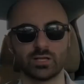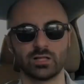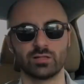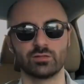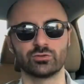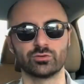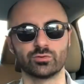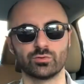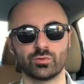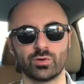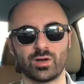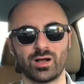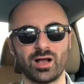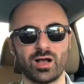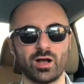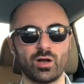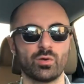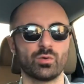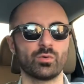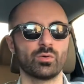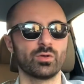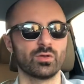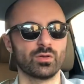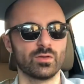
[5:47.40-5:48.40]
you
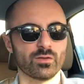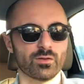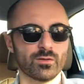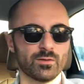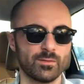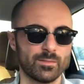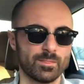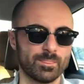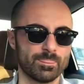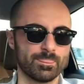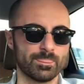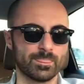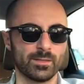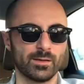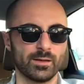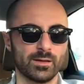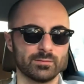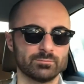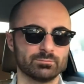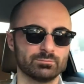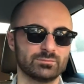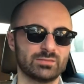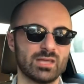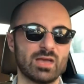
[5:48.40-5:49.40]
how
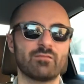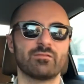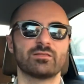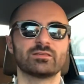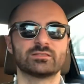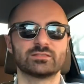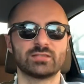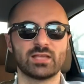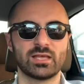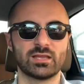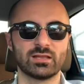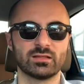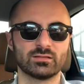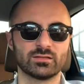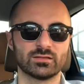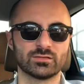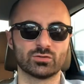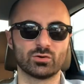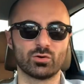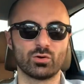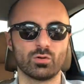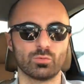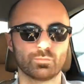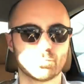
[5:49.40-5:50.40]
devastating this
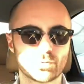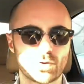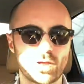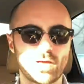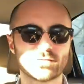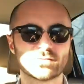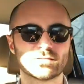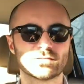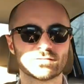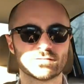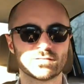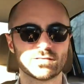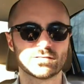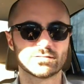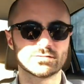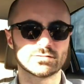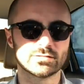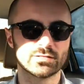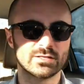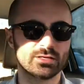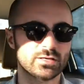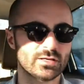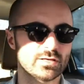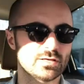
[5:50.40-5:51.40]
whole process is,
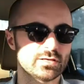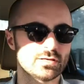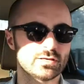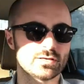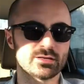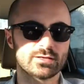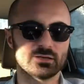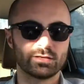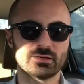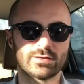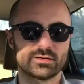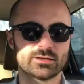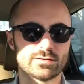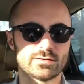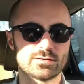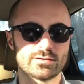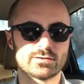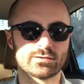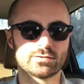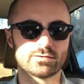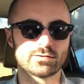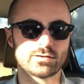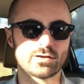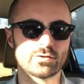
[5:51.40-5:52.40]

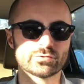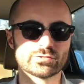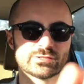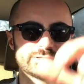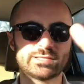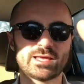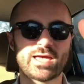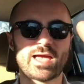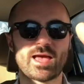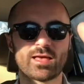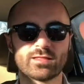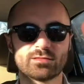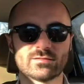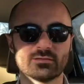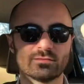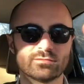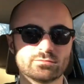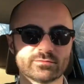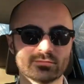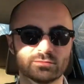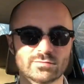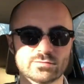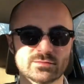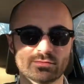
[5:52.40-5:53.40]
how sad
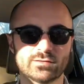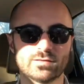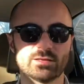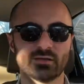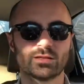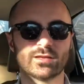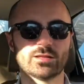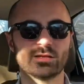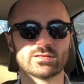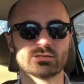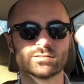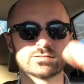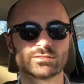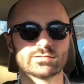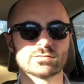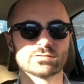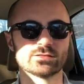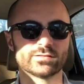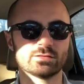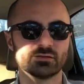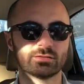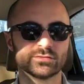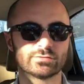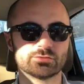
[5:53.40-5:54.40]
it is.
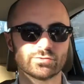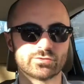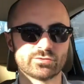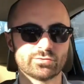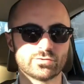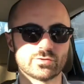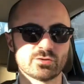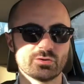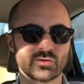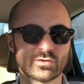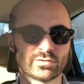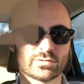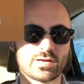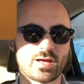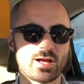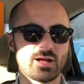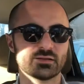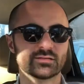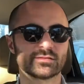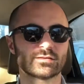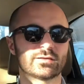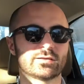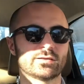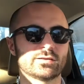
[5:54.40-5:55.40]
So you go to
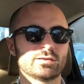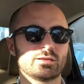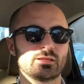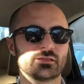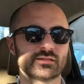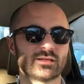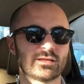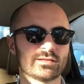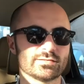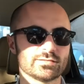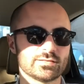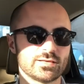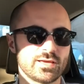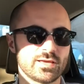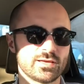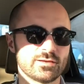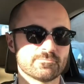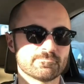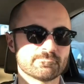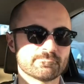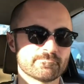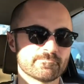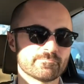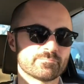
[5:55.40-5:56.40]
doctor and they say,
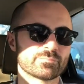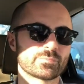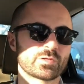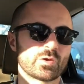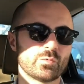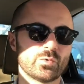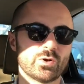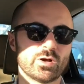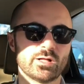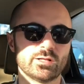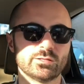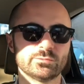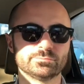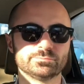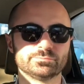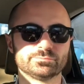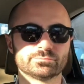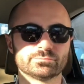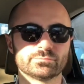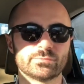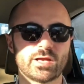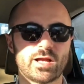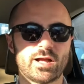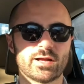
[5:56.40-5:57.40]
"Well,
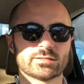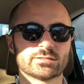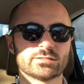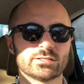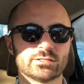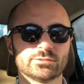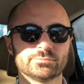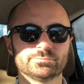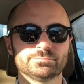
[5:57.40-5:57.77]
doctor,